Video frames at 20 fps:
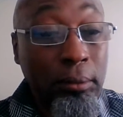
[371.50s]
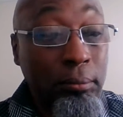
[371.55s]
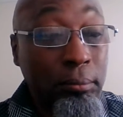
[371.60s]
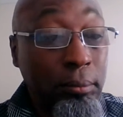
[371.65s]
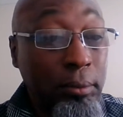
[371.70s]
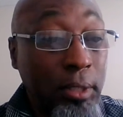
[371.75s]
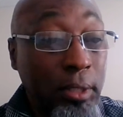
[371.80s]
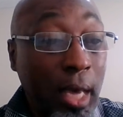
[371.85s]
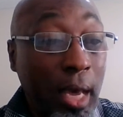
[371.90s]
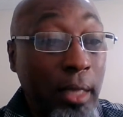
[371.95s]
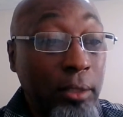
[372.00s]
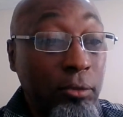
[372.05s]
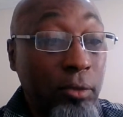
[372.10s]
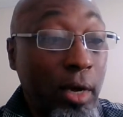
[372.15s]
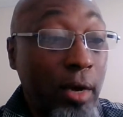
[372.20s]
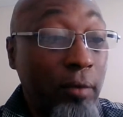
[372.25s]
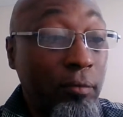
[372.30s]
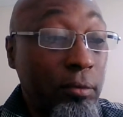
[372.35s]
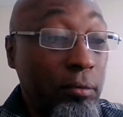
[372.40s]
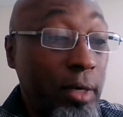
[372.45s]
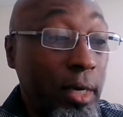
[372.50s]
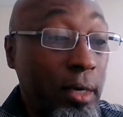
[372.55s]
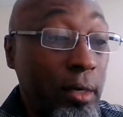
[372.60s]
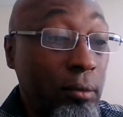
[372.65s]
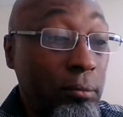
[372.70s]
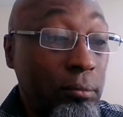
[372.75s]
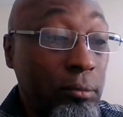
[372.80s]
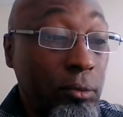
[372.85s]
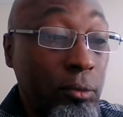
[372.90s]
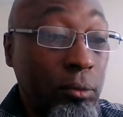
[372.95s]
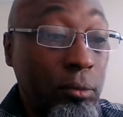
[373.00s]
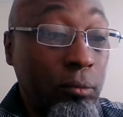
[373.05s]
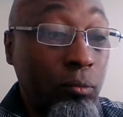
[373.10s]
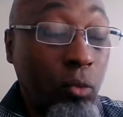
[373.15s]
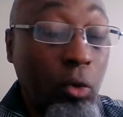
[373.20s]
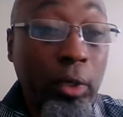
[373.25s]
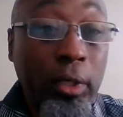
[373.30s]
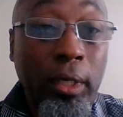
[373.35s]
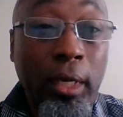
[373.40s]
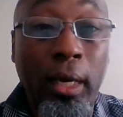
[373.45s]
guy driving around during
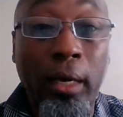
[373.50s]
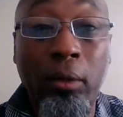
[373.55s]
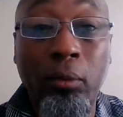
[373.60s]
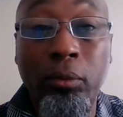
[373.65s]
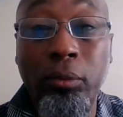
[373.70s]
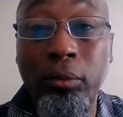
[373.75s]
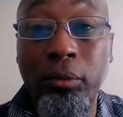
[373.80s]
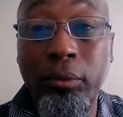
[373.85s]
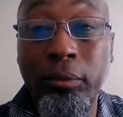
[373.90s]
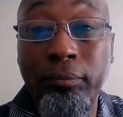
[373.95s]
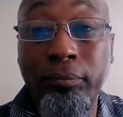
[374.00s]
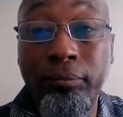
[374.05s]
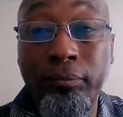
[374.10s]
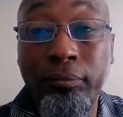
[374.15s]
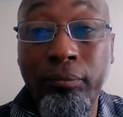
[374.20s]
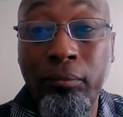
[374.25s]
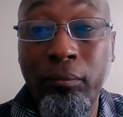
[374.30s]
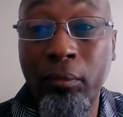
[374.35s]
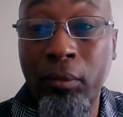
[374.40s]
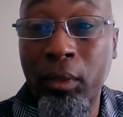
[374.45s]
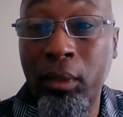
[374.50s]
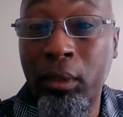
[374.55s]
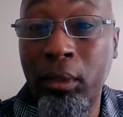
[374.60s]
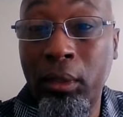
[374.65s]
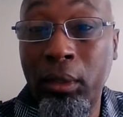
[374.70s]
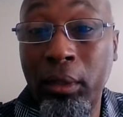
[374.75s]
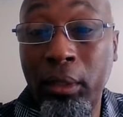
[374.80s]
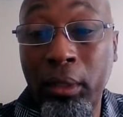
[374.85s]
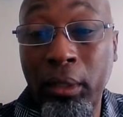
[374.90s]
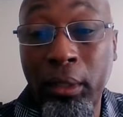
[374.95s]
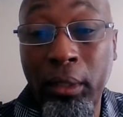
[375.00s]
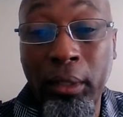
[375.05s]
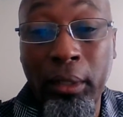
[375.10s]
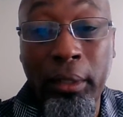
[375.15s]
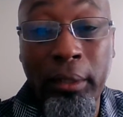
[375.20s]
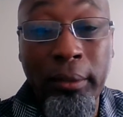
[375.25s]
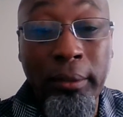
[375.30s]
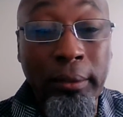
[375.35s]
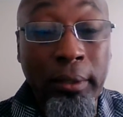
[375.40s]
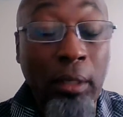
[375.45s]
working hours.
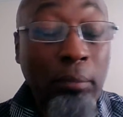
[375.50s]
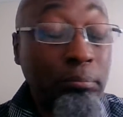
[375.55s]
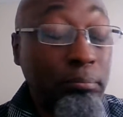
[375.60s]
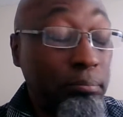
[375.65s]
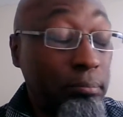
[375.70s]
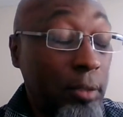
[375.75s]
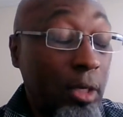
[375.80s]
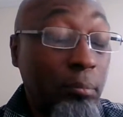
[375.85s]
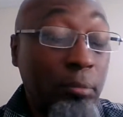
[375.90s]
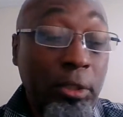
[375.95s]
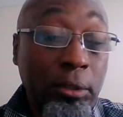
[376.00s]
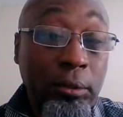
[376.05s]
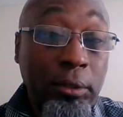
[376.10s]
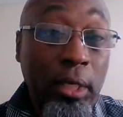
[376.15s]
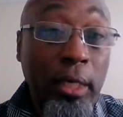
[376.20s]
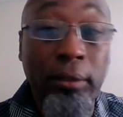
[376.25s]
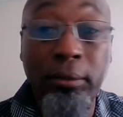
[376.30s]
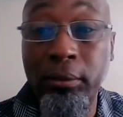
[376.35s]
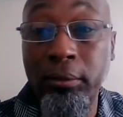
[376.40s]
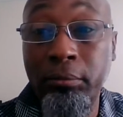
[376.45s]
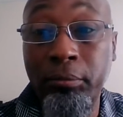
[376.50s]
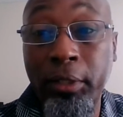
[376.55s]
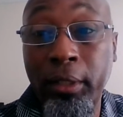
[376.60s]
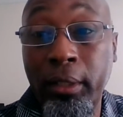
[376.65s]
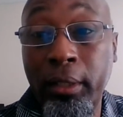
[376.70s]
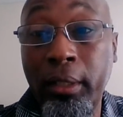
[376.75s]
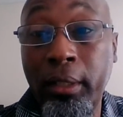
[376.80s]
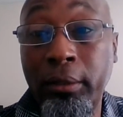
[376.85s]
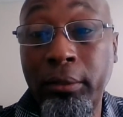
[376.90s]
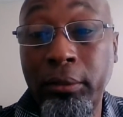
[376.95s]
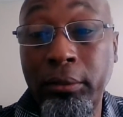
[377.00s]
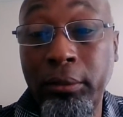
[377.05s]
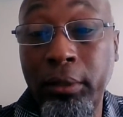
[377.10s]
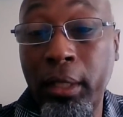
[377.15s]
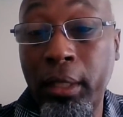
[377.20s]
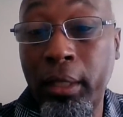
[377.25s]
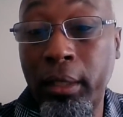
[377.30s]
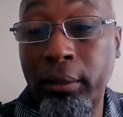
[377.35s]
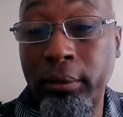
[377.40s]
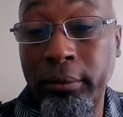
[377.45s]
And I'm in Texas, man. I
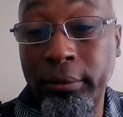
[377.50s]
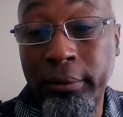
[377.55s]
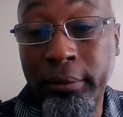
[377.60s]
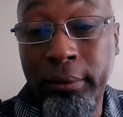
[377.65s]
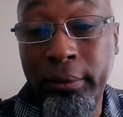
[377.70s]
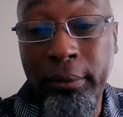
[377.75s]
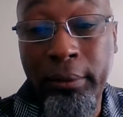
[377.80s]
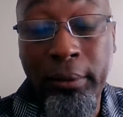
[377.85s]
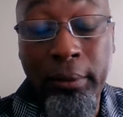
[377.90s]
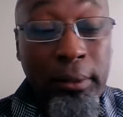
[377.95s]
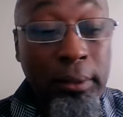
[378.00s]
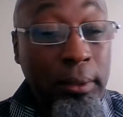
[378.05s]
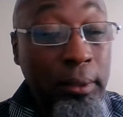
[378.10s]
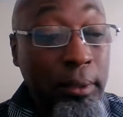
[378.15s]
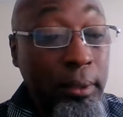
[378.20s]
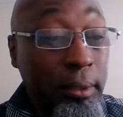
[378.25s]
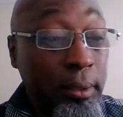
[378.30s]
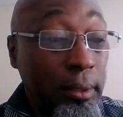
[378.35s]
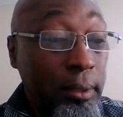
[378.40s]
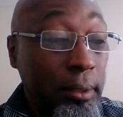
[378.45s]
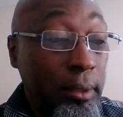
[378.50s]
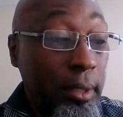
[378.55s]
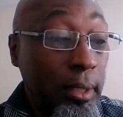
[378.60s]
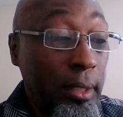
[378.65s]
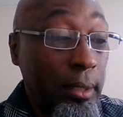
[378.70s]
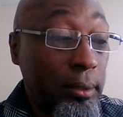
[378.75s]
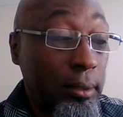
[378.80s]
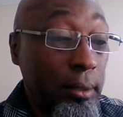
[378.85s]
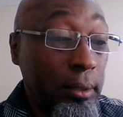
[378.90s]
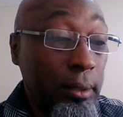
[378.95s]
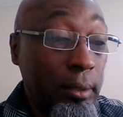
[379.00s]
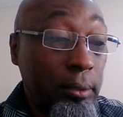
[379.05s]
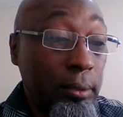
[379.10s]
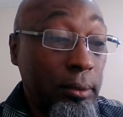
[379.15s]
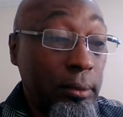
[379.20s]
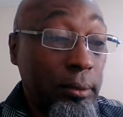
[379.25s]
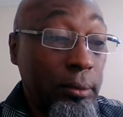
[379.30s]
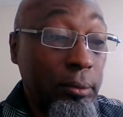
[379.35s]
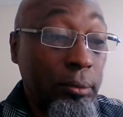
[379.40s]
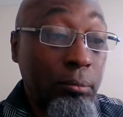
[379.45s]
understand that
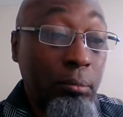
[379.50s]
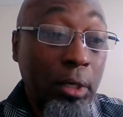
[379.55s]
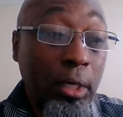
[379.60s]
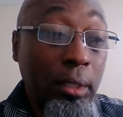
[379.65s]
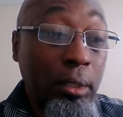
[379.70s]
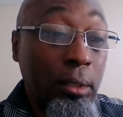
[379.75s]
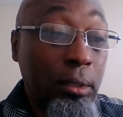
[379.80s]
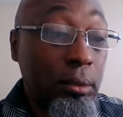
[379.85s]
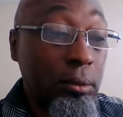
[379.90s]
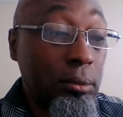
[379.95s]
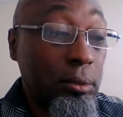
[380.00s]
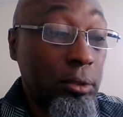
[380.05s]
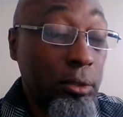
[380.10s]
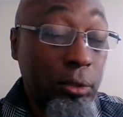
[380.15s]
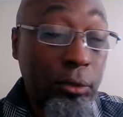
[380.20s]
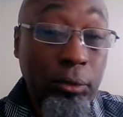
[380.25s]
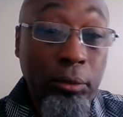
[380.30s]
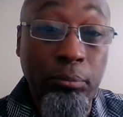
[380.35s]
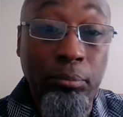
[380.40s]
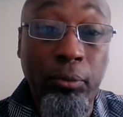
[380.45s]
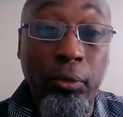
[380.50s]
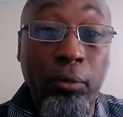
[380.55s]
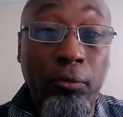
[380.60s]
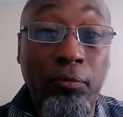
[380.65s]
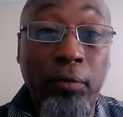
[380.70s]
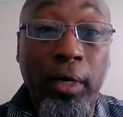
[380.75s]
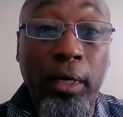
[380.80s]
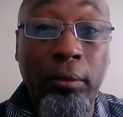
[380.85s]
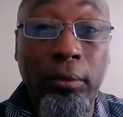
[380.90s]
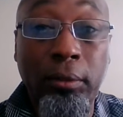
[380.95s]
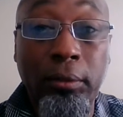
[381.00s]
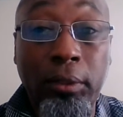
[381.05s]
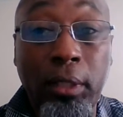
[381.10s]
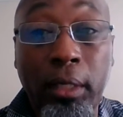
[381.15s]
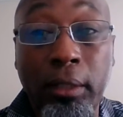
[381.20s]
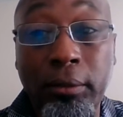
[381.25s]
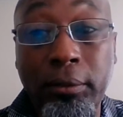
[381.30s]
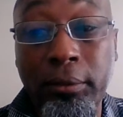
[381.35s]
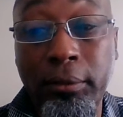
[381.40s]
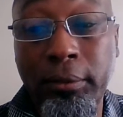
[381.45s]
you may get seriously profiled in
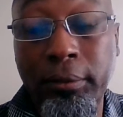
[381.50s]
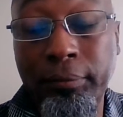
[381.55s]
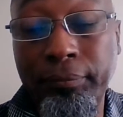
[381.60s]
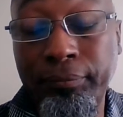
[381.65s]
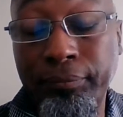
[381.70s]
Texas.